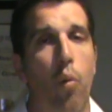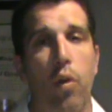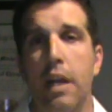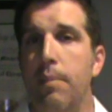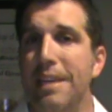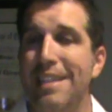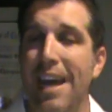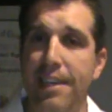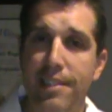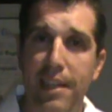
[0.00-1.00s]
We're going to be
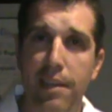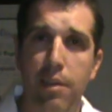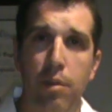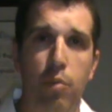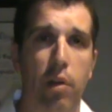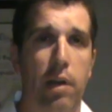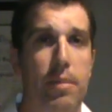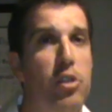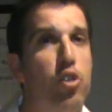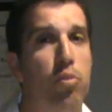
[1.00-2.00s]
testing, we're going to
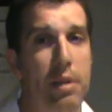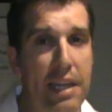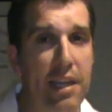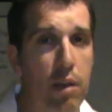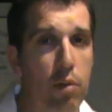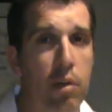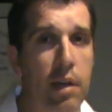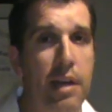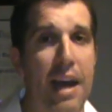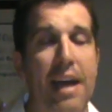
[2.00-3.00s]
be treating you,
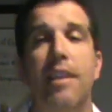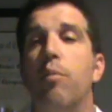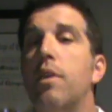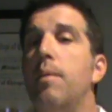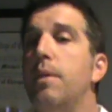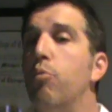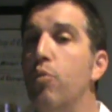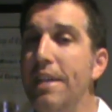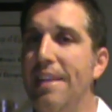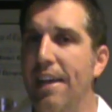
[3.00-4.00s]
and then we're going to be
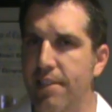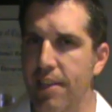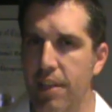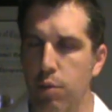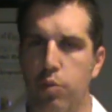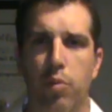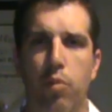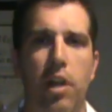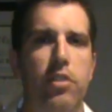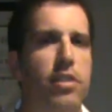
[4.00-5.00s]
retesting you. So
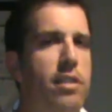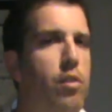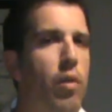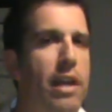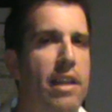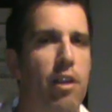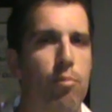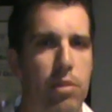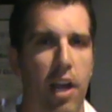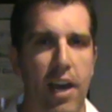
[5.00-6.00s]
we're not just going in there
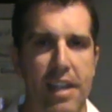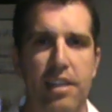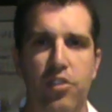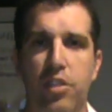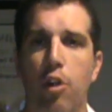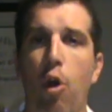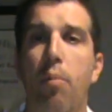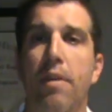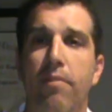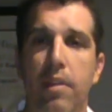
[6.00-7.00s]
blind and just
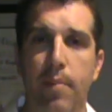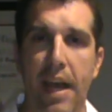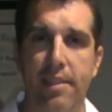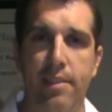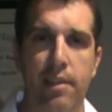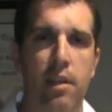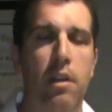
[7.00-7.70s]
hoping for the best.